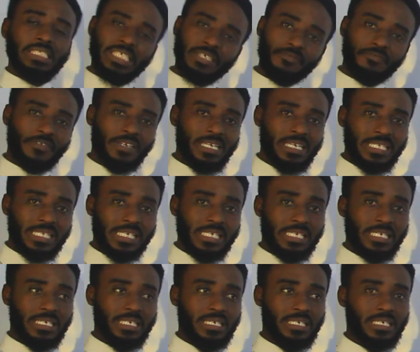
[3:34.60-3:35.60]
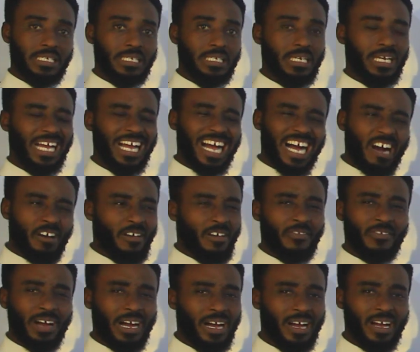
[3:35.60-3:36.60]
infinity.
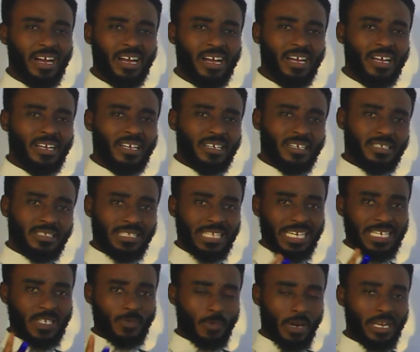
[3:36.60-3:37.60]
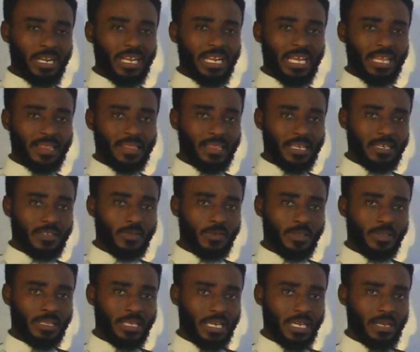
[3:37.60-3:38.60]
However, there's one other thing
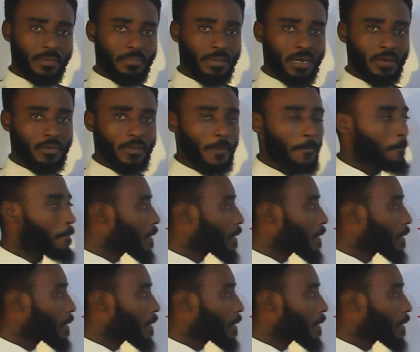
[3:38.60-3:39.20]
to think about.